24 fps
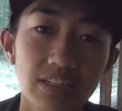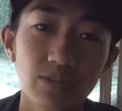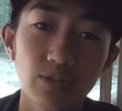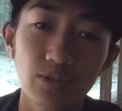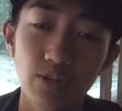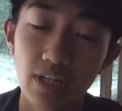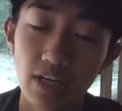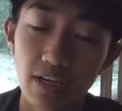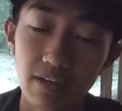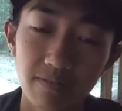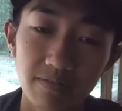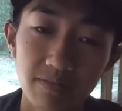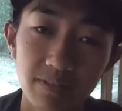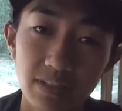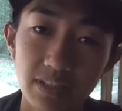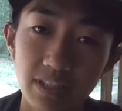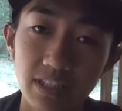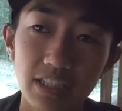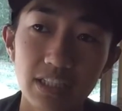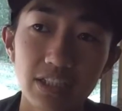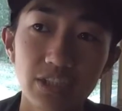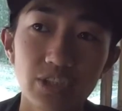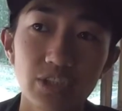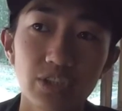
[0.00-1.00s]
to love the
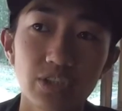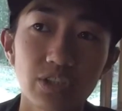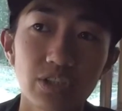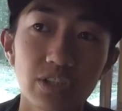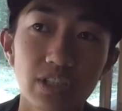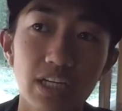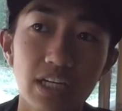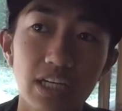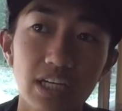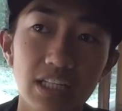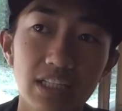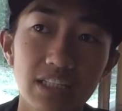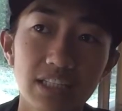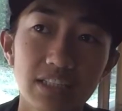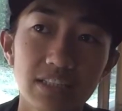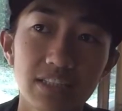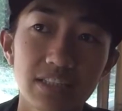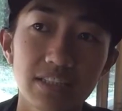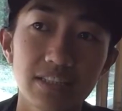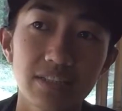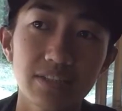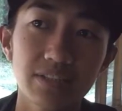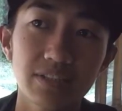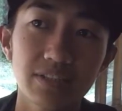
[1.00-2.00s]
nature and
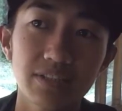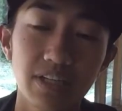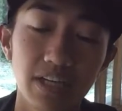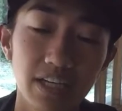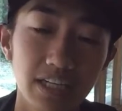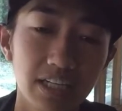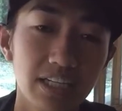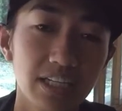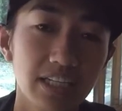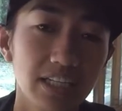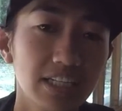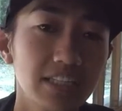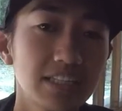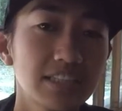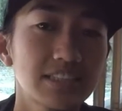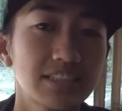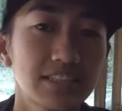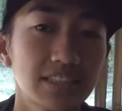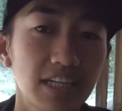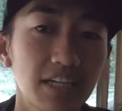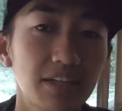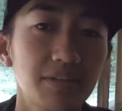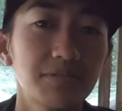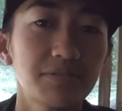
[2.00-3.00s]
running
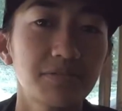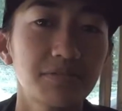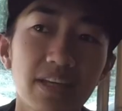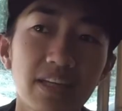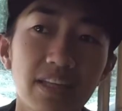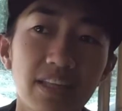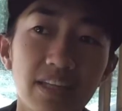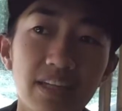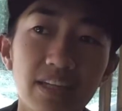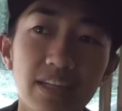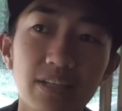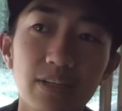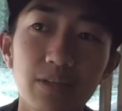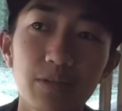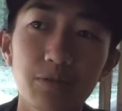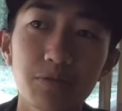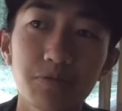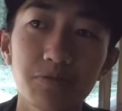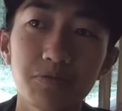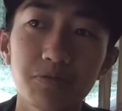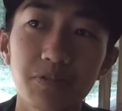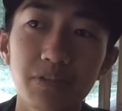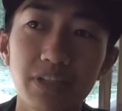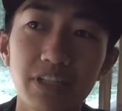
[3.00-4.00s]
itself. Thank
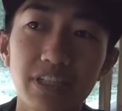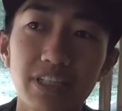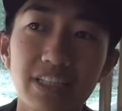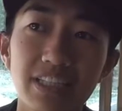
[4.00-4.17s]
you for